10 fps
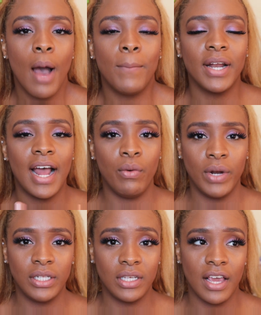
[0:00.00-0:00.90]
but I
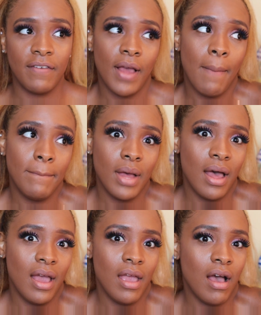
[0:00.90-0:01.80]
wanted to give
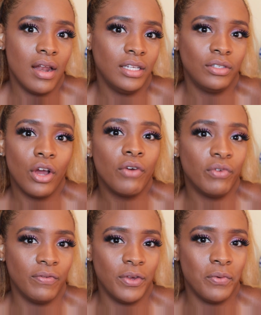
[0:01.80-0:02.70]
my honest
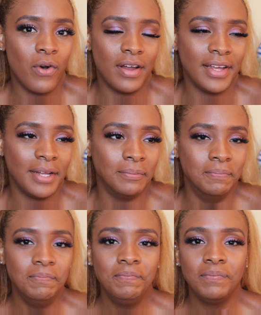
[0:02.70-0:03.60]
review on it.
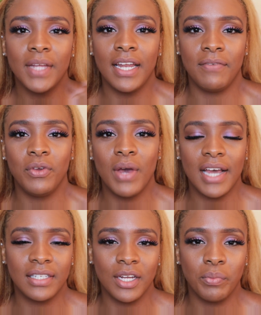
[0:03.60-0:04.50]
And if you
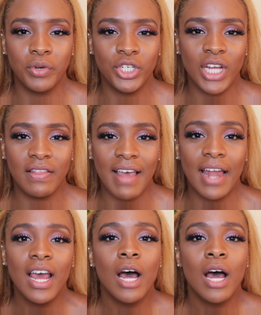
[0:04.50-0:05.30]
guys can appreciate that,